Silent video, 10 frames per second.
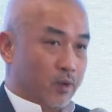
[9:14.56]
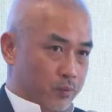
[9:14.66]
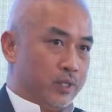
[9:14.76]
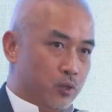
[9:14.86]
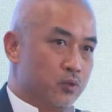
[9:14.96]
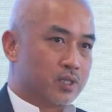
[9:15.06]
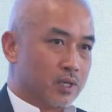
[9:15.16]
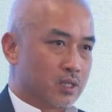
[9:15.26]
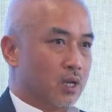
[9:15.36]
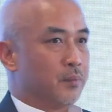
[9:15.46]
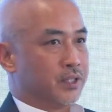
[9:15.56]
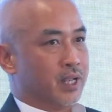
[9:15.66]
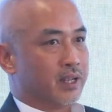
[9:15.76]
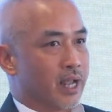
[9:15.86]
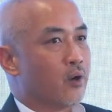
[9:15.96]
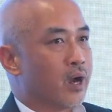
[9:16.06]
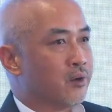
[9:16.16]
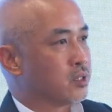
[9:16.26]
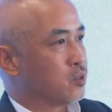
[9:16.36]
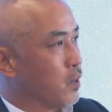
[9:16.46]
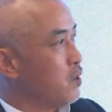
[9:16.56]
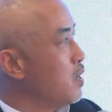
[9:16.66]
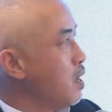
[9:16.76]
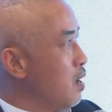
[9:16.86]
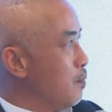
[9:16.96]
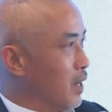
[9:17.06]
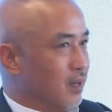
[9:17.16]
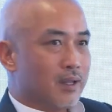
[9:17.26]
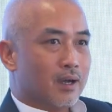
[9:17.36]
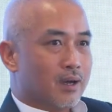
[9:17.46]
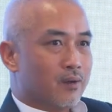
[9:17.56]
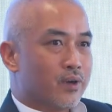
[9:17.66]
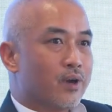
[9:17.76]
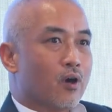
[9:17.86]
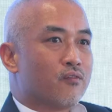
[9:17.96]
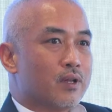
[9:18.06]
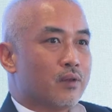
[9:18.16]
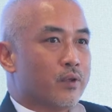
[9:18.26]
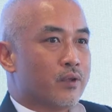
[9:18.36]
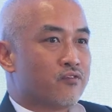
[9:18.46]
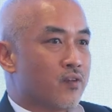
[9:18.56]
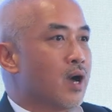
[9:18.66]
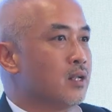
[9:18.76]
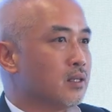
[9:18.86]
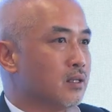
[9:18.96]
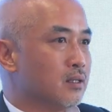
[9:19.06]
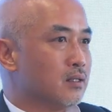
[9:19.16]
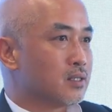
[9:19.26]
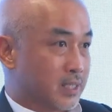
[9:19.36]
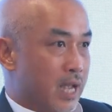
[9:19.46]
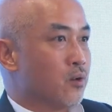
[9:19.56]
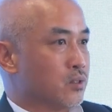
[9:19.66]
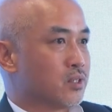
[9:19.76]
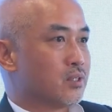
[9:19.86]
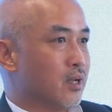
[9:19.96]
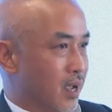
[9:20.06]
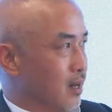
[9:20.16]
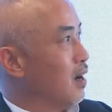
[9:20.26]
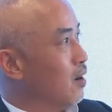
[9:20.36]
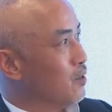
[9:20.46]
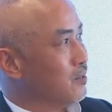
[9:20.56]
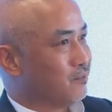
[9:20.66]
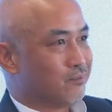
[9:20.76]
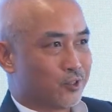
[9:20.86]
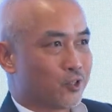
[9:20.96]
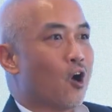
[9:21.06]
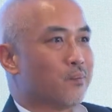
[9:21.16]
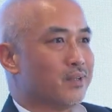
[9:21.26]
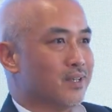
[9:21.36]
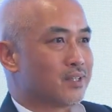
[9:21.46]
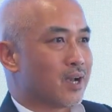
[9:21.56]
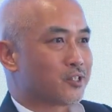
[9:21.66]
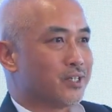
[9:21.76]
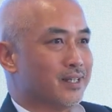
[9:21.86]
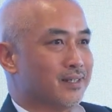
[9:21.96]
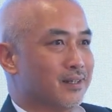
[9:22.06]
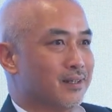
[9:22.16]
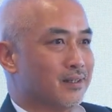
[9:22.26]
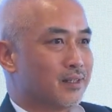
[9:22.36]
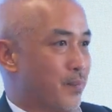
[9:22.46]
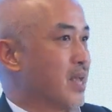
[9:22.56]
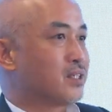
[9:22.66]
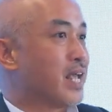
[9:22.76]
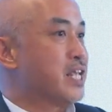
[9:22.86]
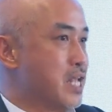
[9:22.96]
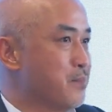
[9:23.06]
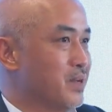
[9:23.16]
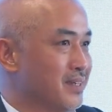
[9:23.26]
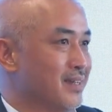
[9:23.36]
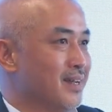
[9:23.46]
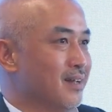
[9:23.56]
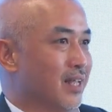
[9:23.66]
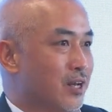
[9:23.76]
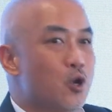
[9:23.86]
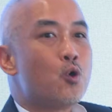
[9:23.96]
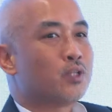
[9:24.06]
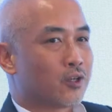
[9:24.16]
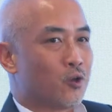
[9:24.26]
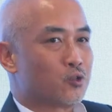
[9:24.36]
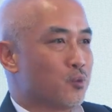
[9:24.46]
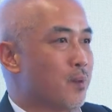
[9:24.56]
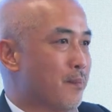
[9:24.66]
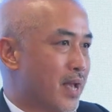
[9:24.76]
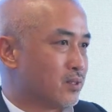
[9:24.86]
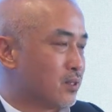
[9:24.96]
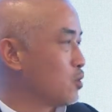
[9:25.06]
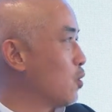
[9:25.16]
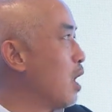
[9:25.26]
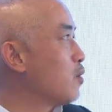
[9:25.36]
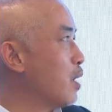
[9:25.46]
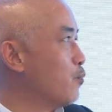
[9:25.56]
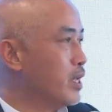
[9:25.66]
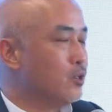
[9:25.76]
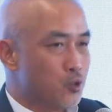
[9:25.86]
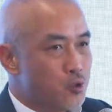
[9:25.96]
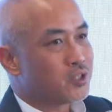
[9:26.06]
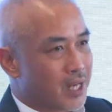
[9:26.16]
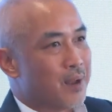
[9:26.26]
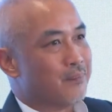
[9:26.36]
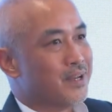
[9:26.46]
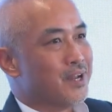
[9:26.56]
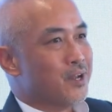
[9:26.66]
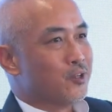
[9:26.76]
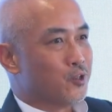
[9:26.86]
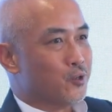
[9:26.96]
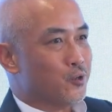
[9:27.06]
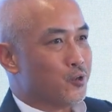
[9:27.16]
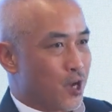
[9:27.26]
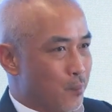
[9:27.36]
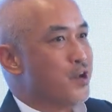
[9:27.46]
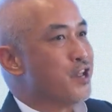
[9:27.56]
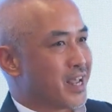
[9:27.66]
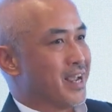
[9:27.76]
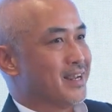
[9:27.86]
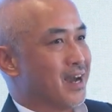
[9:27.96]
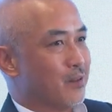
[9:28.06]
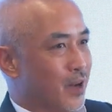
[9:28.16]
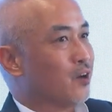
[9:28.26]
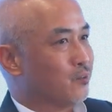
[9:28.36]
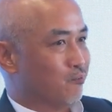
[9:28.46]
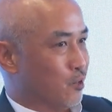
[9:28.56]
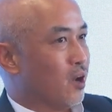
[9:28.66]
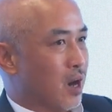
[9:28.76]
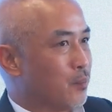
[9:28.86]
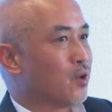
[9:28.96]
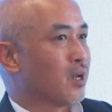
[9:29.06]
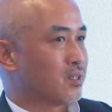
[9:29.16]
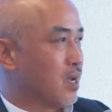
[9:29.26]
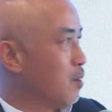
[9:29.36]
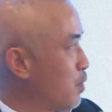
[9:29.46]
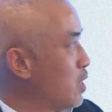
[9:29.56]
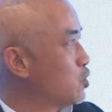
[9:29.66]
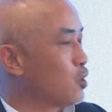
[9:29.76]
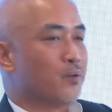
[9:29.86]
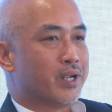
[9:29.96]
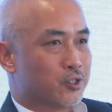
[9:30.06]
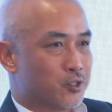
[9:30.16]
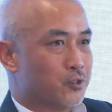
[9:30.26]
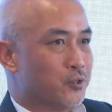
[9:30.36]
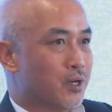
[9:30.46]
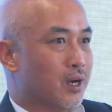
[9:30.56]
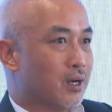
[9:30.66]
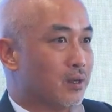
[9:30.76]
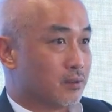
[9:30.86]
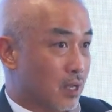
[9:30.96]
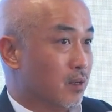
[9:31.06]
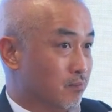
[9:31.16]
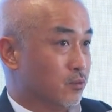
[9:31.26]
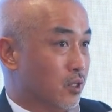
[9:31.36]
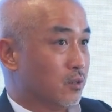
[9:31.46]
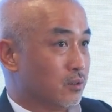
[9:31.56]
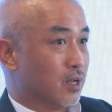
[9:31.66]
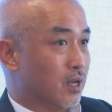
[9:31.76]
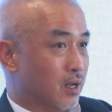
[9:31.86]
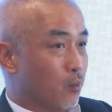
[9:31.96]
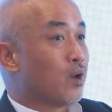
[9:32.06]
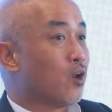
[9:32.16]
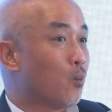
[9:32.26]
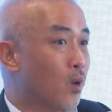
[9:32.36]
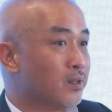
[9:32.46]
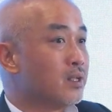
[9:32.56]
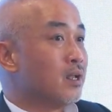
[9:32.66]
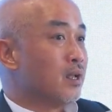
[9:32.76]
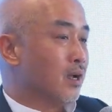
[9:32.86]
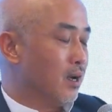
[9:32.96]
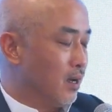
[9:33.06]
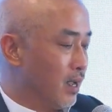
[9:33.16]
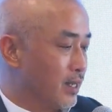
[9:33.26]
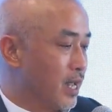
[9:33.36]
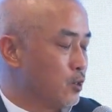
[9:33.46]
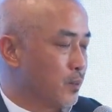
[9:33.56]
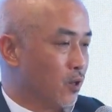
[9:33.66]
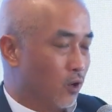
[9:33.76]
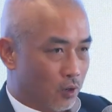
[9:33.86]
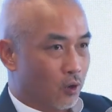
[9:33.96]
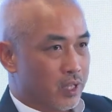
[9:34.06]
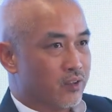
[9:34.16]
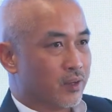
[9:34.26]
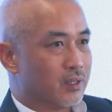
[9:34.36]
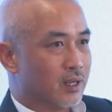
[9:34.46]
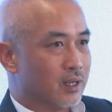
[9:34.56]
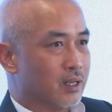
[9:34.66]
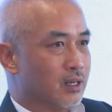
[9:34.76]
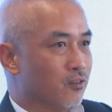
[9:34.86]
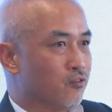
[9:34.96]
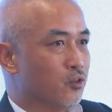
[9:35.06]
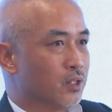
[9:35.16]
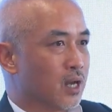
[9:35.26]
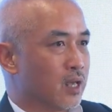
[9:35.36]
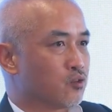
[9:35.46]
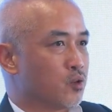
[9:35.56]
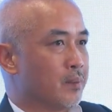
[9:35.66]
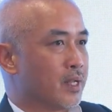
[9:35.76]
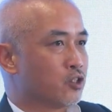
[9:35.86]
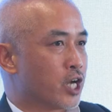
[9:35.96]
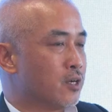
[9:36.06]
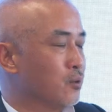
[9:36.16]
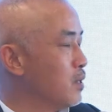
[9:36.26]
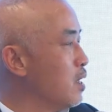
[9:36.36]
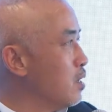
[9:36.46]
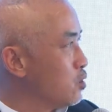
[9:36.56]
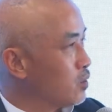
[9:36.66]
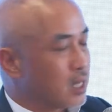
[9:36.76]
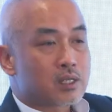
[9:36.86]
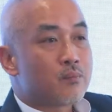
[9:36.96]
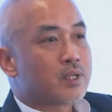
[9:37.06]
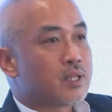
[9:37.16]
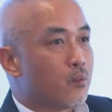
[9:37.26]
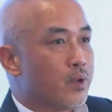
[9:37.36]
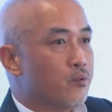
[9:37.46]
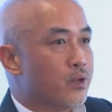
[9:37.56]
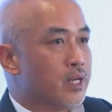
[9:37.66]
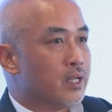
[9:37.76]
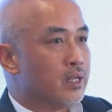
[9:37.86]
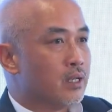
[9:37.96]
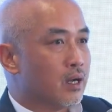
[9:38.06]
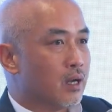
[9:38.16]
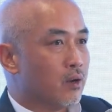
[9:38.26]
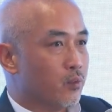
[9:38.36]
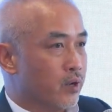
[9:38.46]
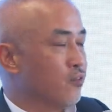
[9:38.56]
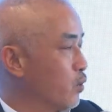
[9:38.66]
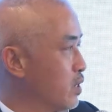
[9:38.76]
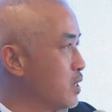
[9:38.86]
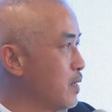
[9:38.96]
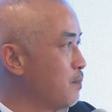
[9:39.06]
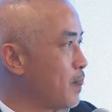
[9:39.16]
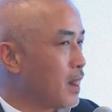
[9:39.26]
we use celebrity and KOLs as well, but very often we find the sales at our shop is actually the best gatekeeper. They know the consumer best. So how can we use them to communicate about our products, our brand story to a one-on-one engagement or even through the live streaming channel. So that's something that we really focusing.